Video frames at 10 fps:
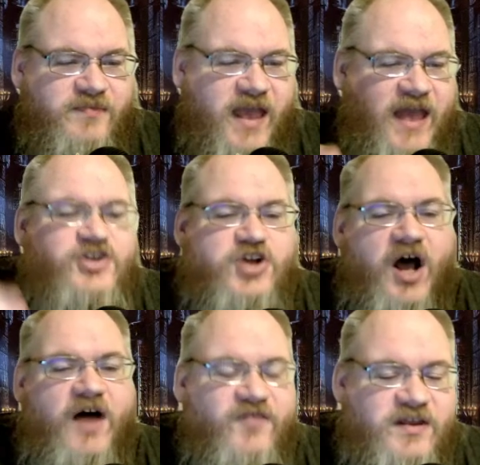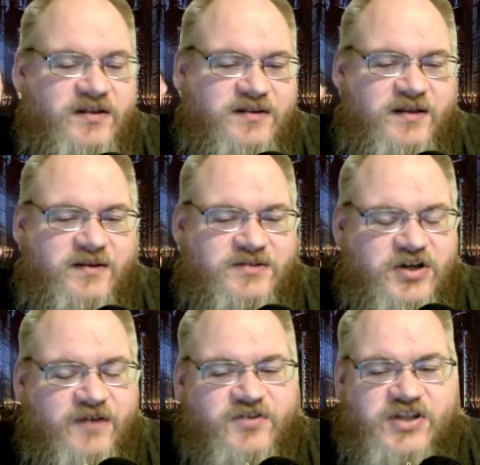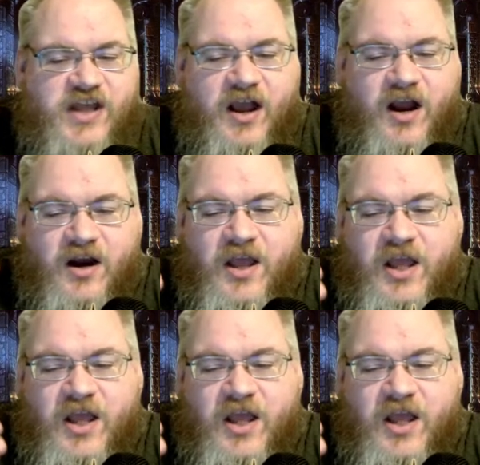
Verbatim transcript: inch off the the surface they are